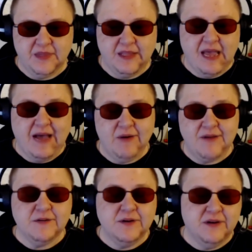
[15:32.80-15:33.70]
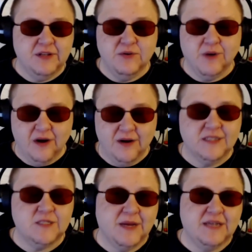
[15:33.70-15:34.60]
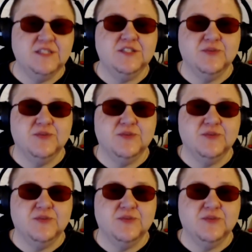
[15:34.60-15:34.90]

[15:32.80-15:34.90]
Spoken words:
However, you are expected